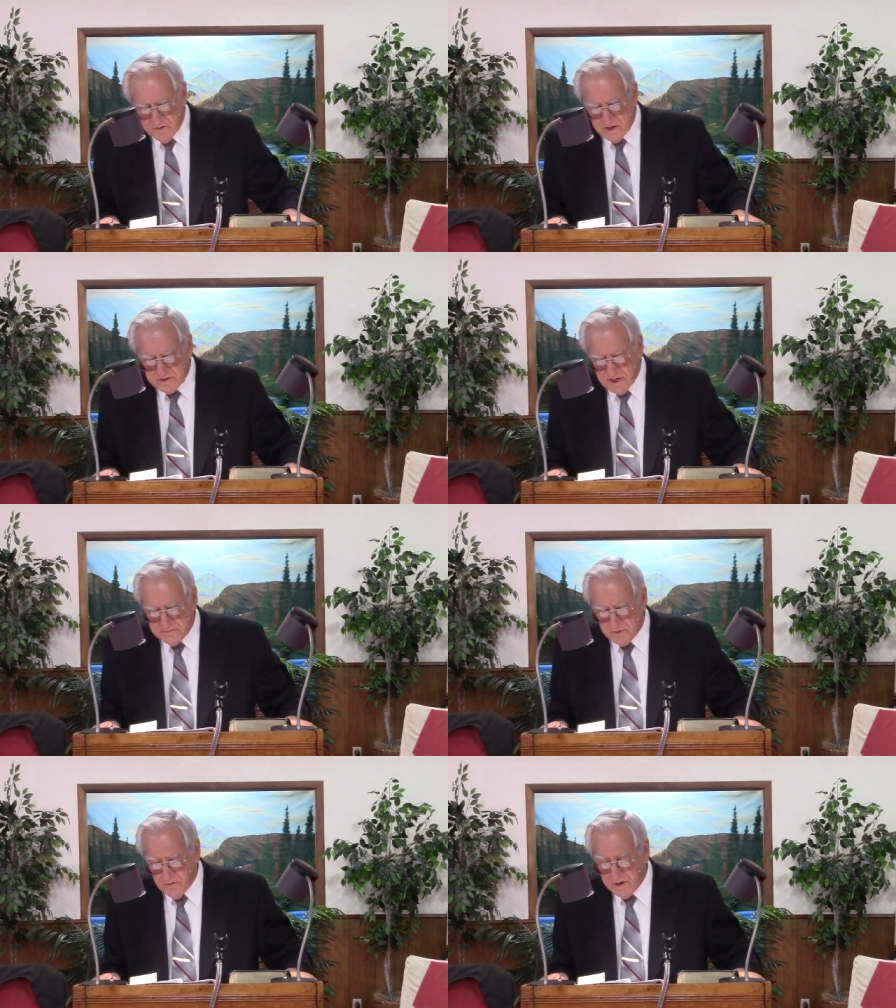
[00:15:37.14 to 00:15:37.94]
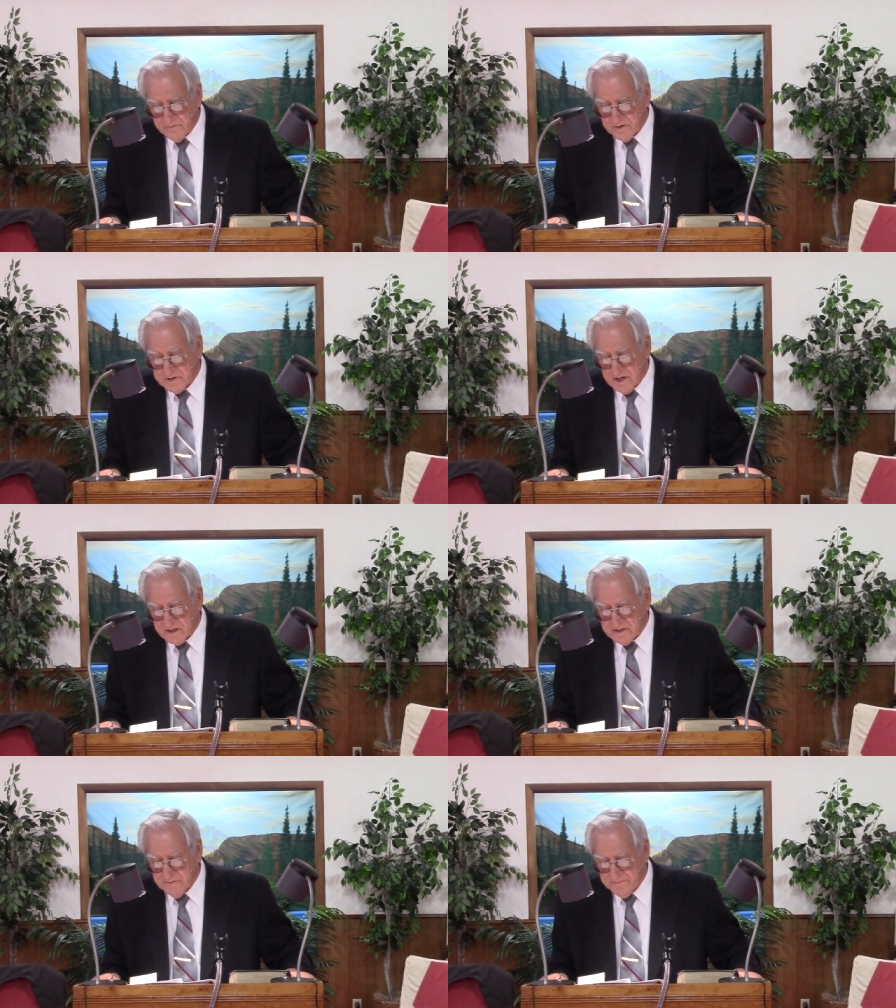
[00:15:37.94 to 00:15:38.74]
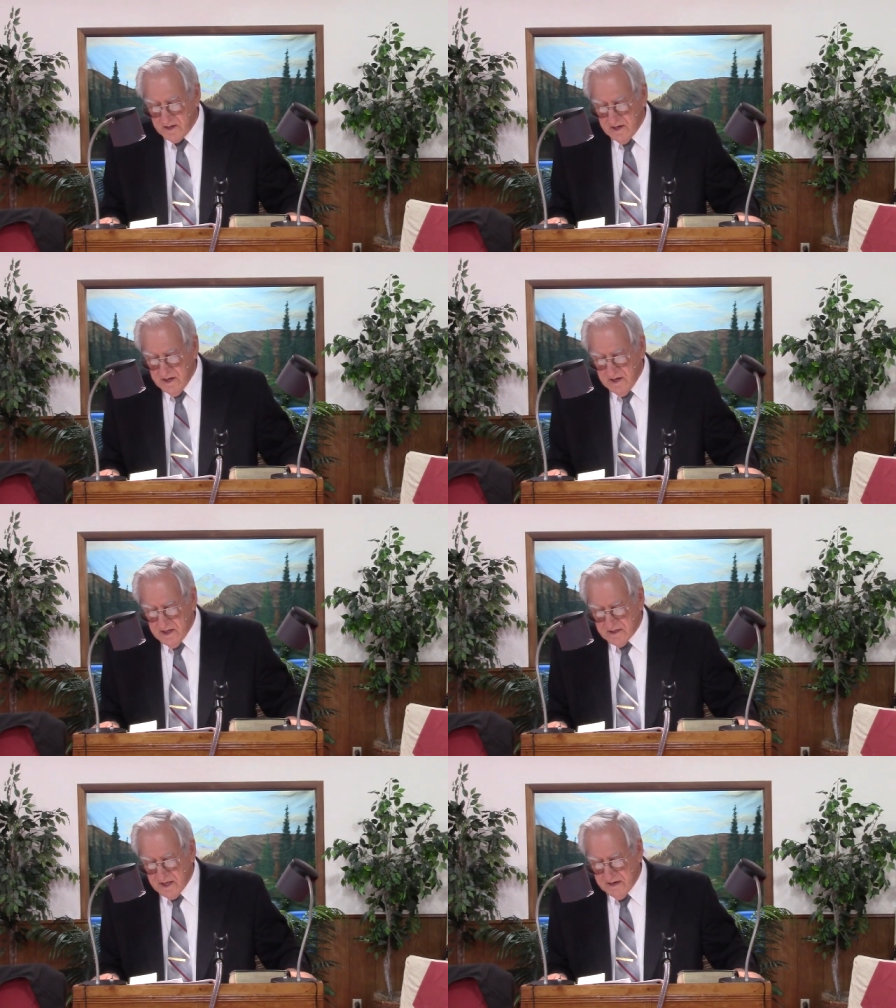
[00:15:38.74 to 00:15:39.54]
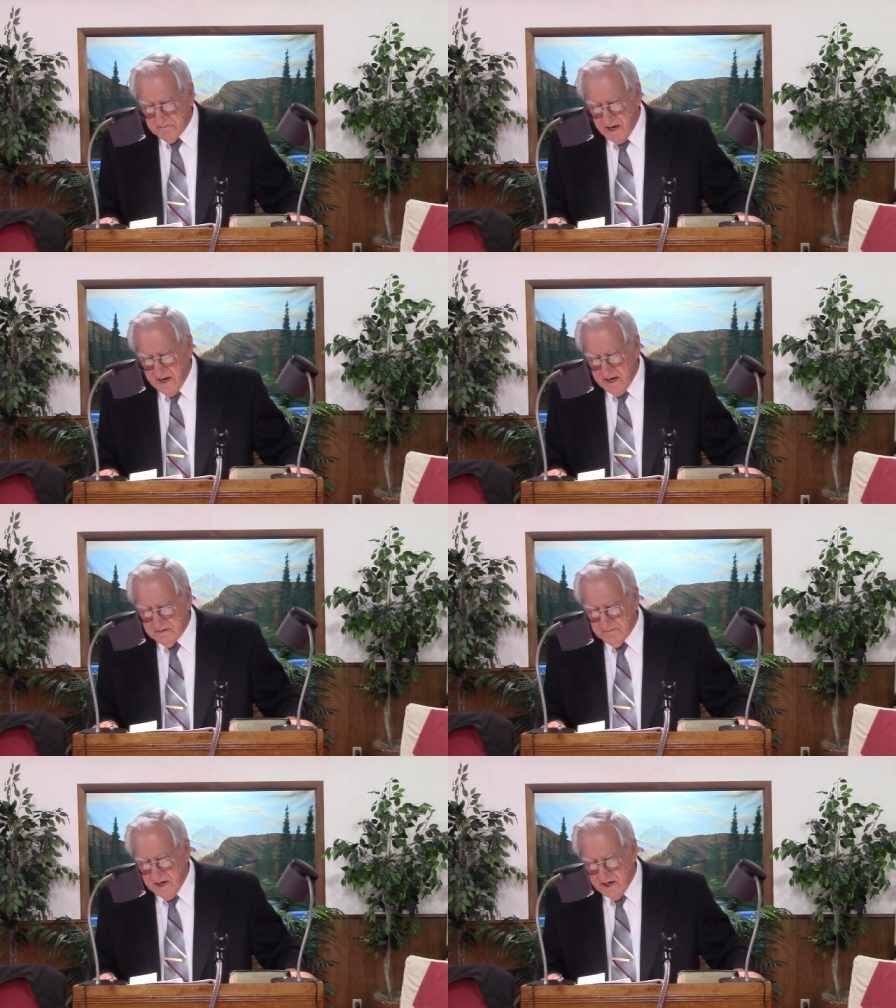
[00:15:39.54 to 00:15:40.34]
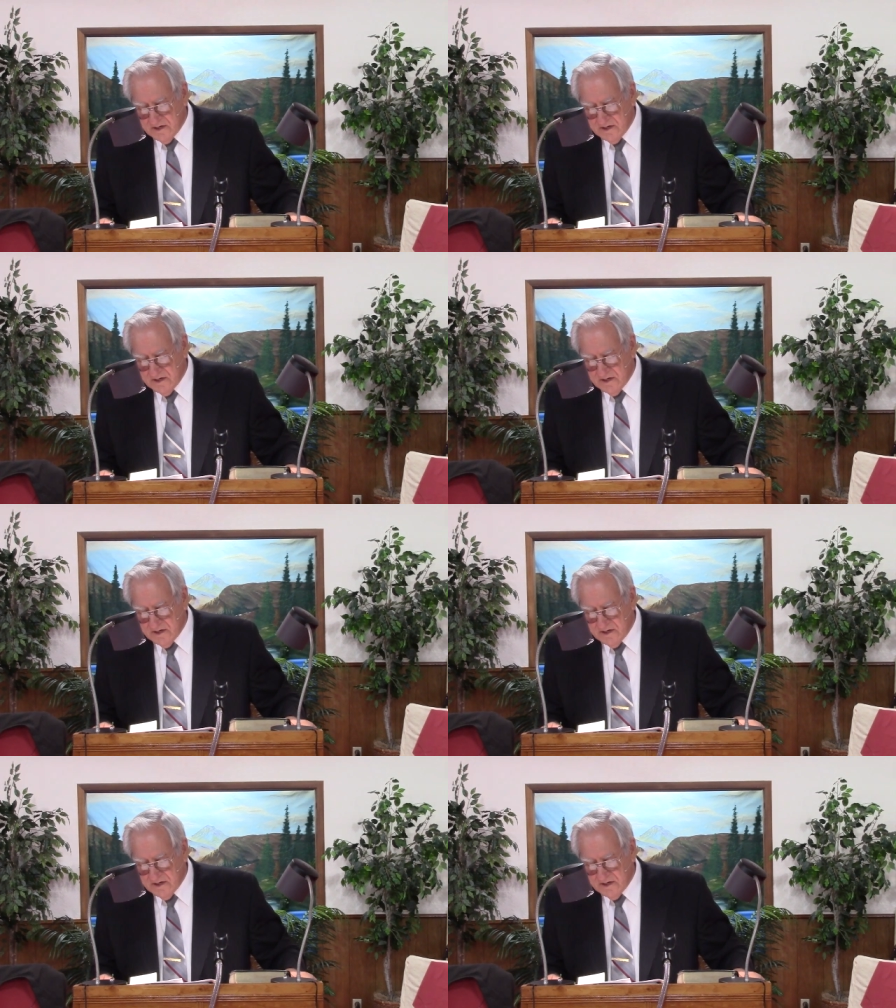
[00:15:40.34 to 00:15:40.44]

uh, chapter one, verse six. They made me